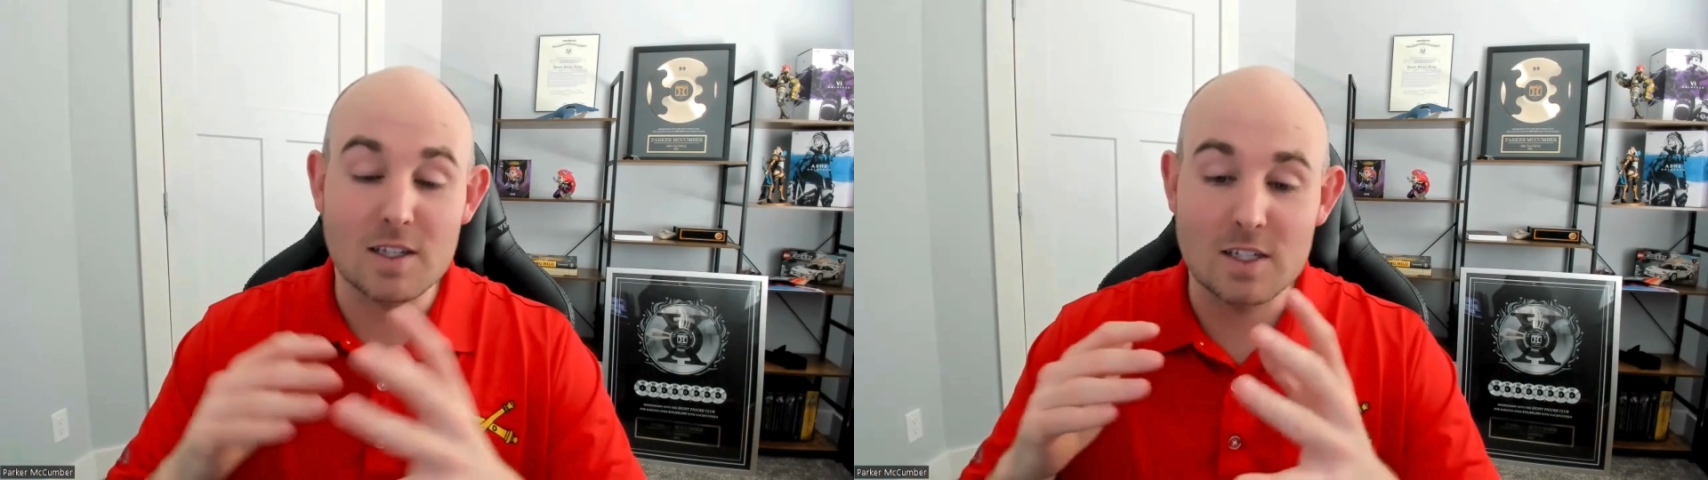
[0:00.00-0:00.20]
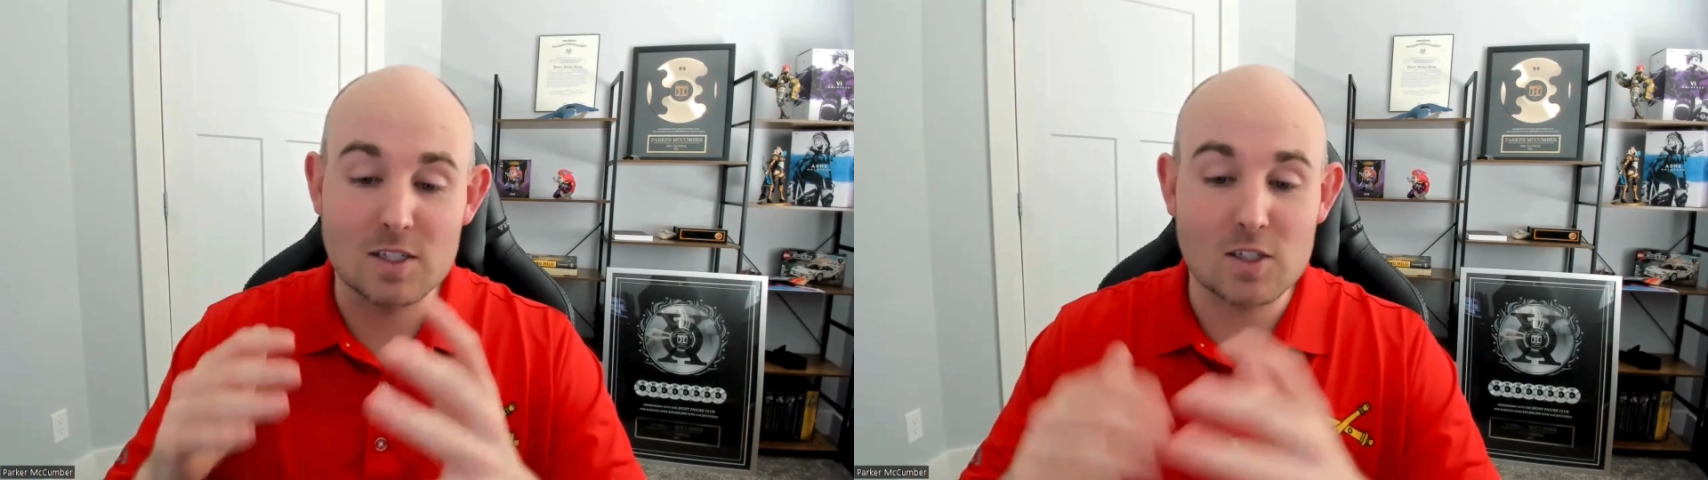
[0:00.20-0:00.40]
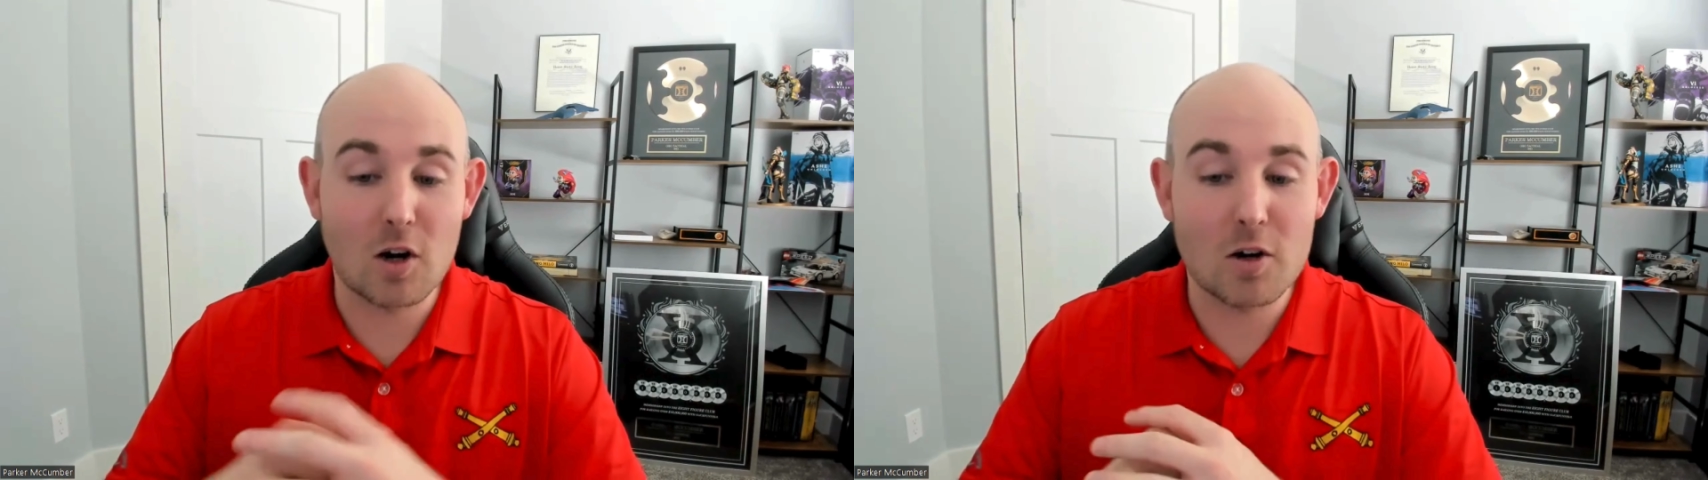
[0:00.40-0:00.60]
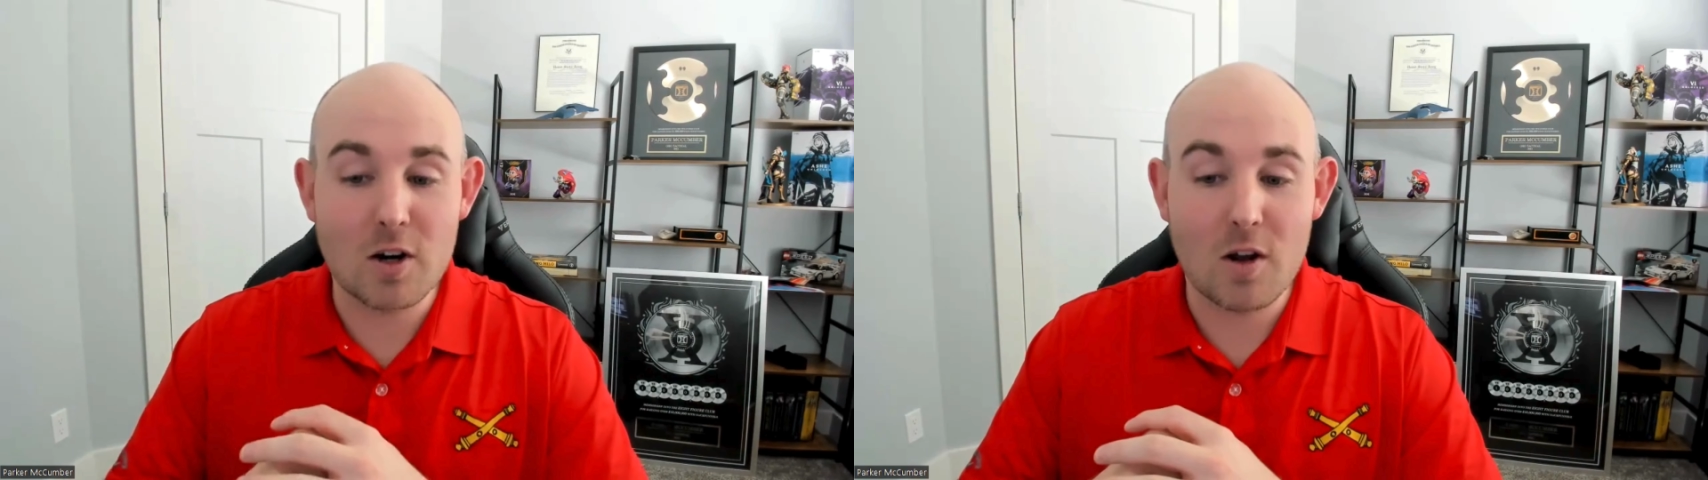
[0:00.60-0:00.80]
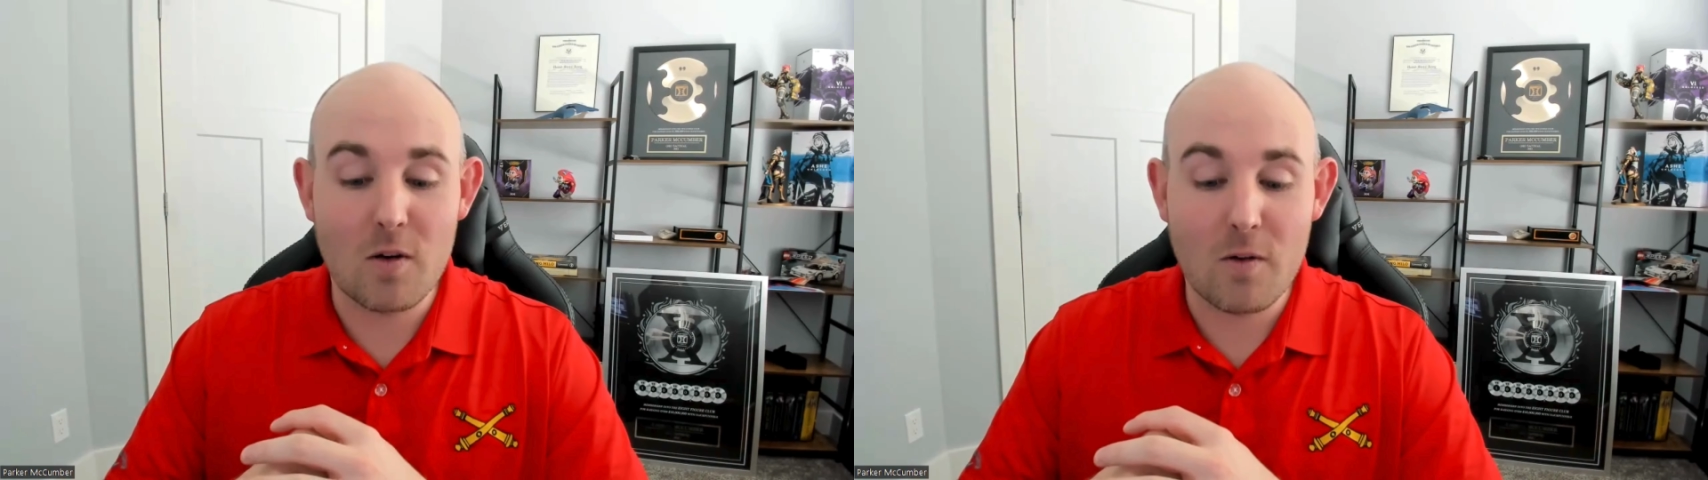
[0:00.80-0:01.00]
can
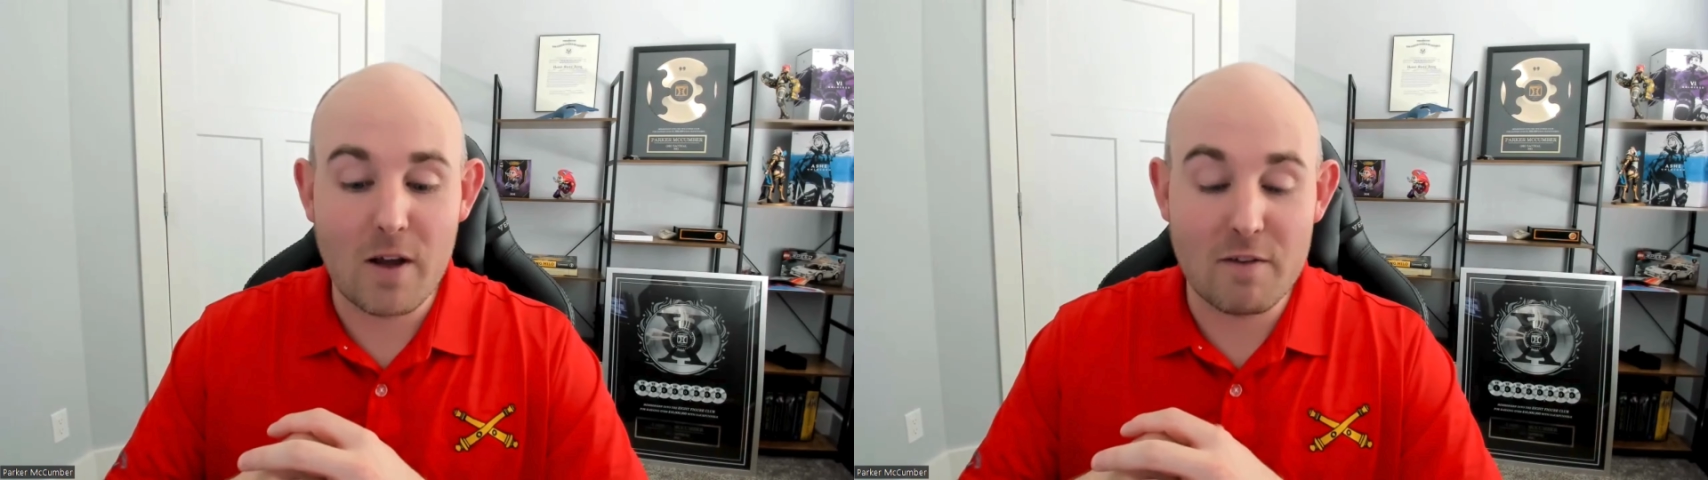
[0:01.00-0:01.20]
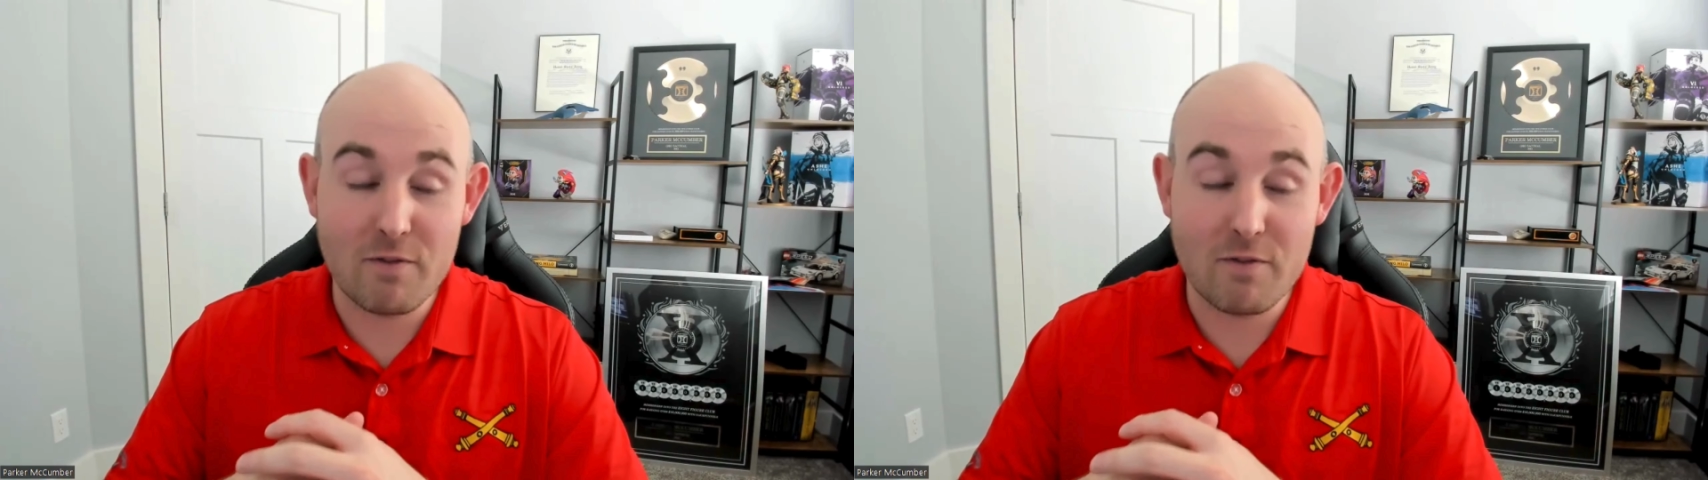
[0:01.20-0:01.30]
start and